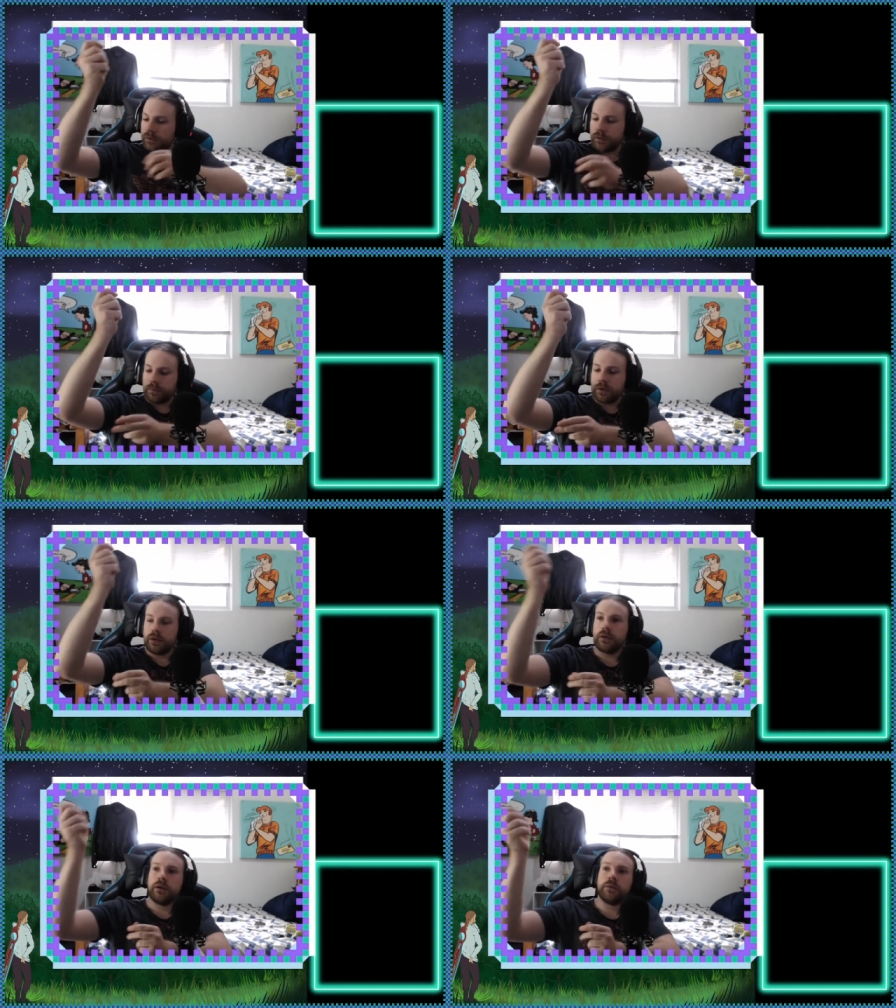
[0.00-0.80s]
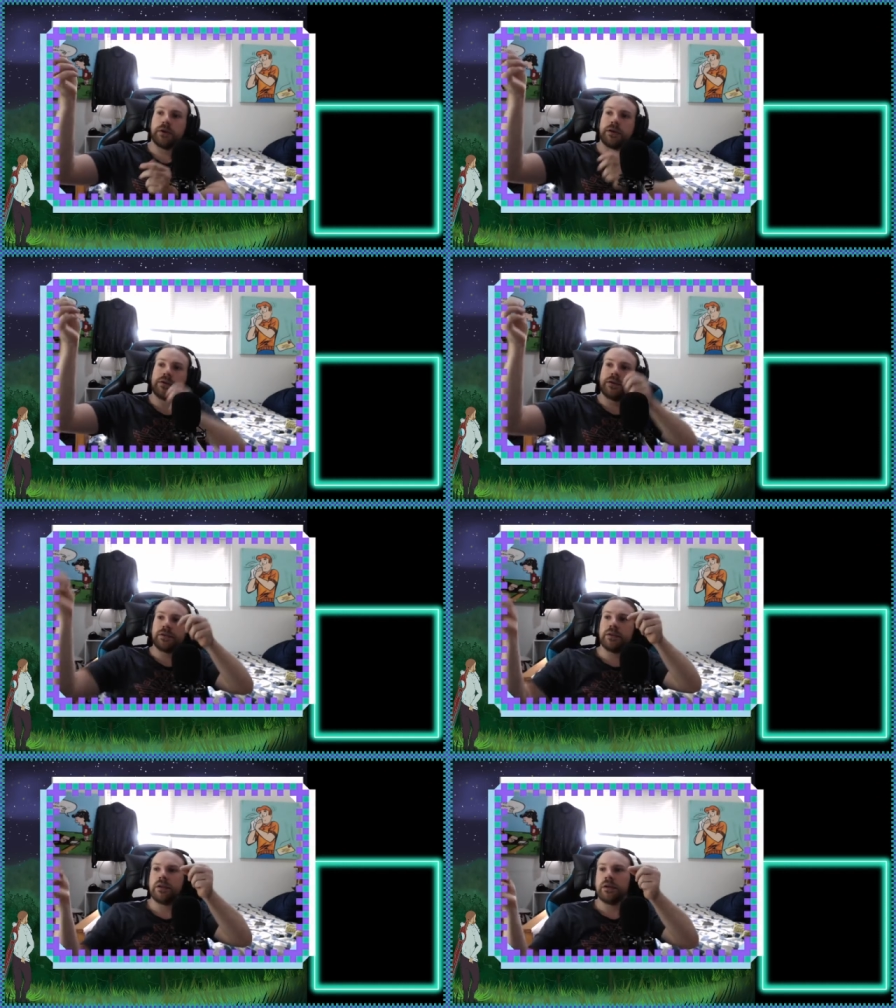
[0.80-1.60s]
So, prior to
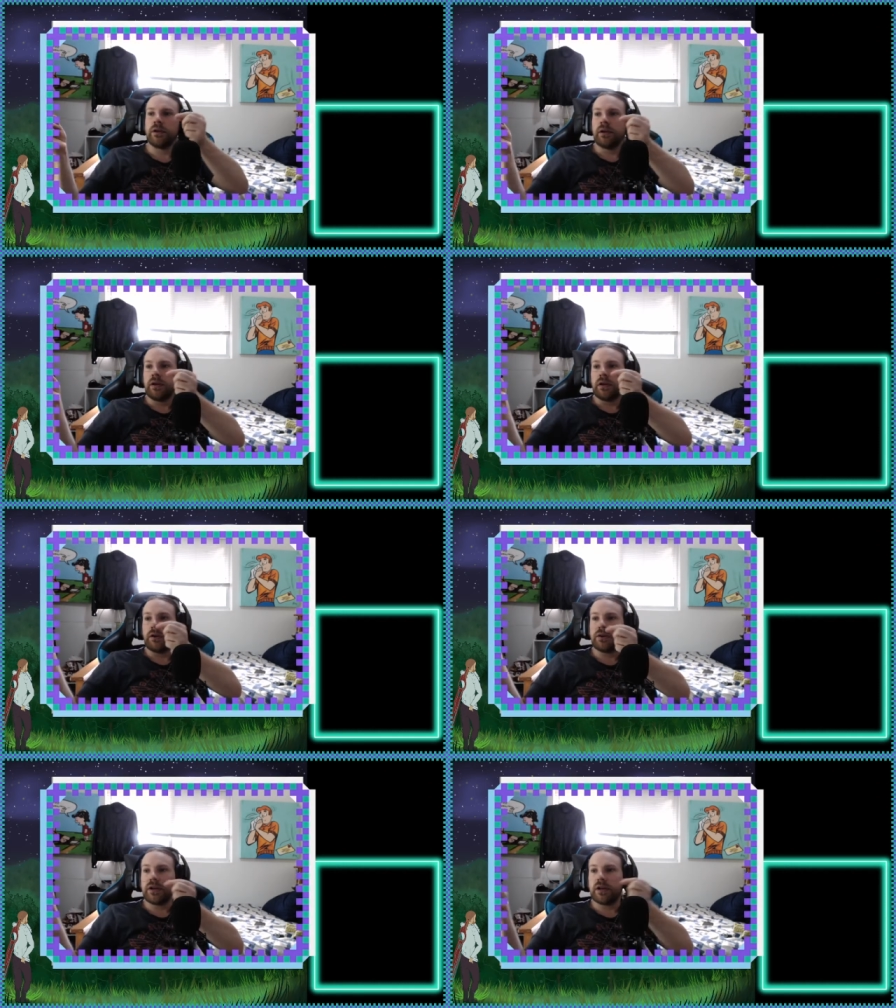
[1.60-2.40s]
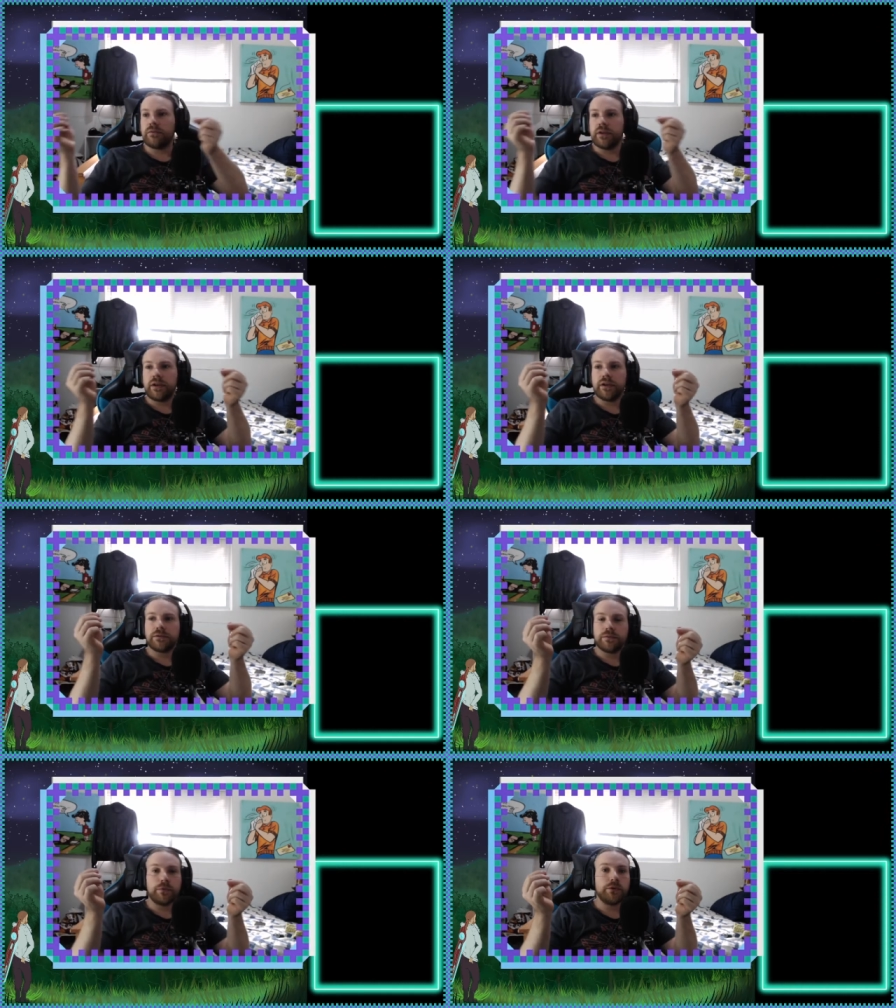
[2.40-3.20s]
this, I already have a
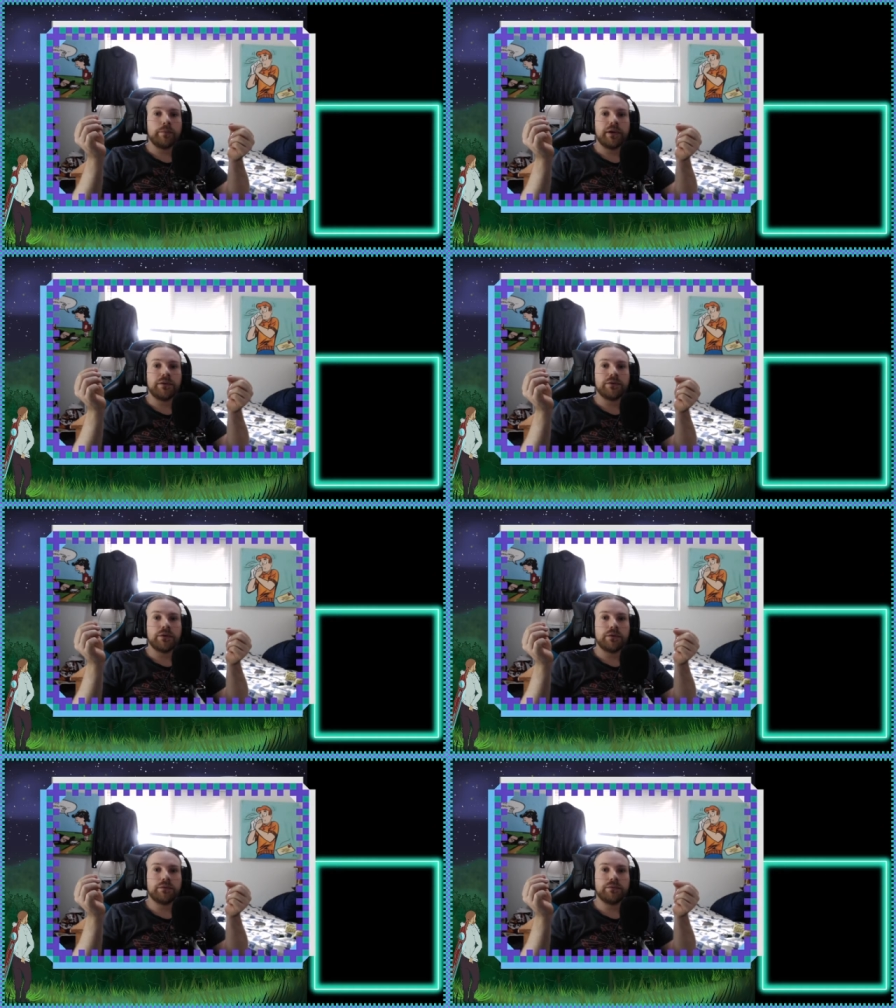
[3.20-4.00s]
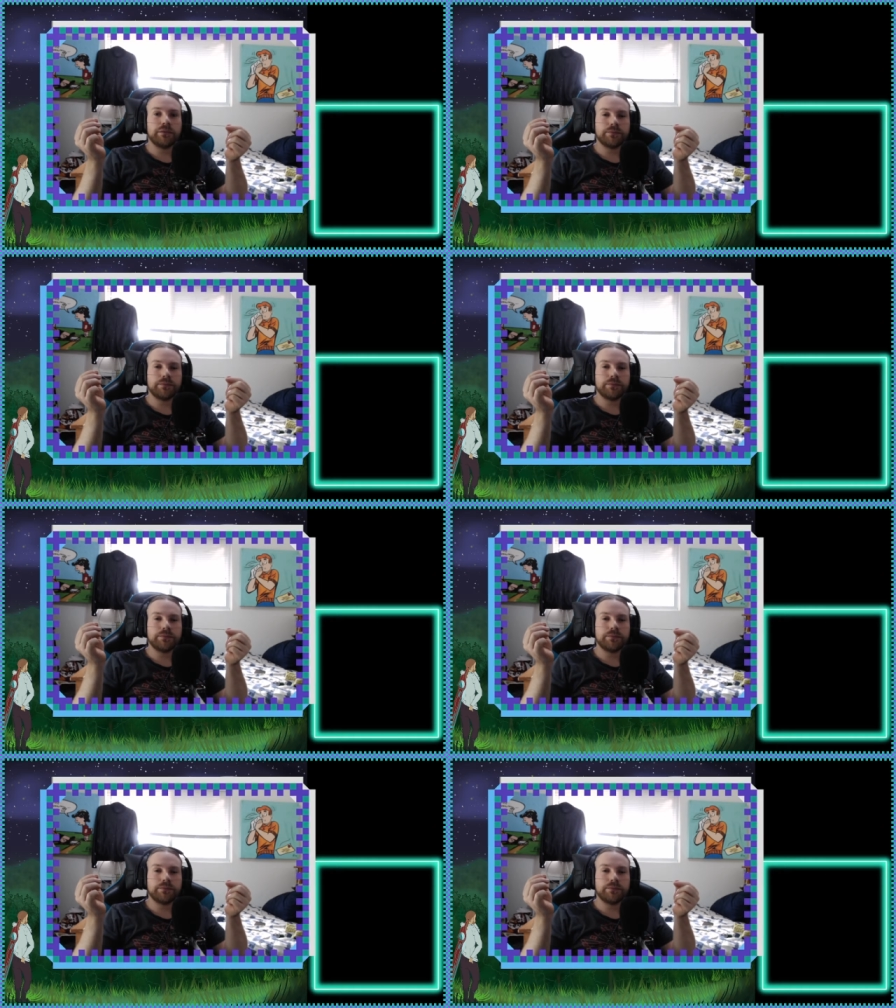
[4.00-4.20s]
small amount of